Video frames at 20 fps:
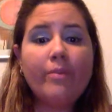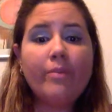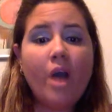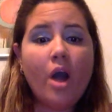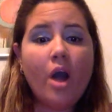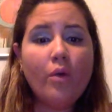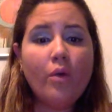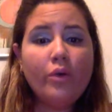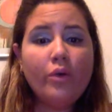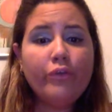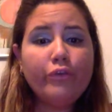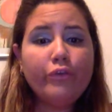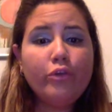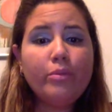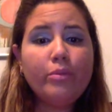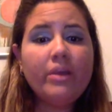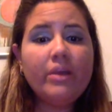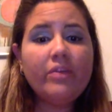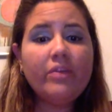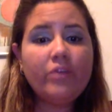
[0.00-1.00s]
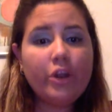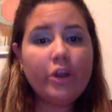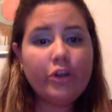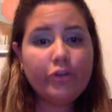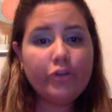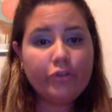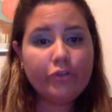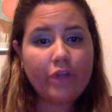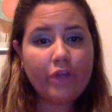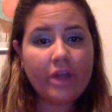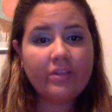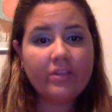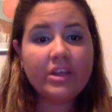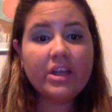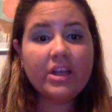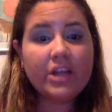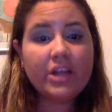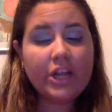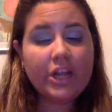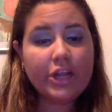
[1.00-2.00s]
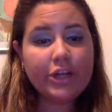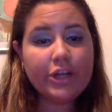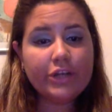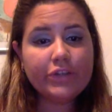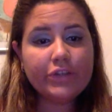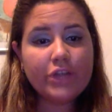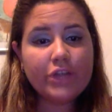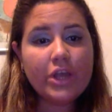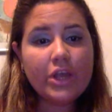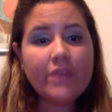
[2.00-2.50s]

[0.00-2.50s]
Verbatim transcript: powerful bacteriostatic cleaners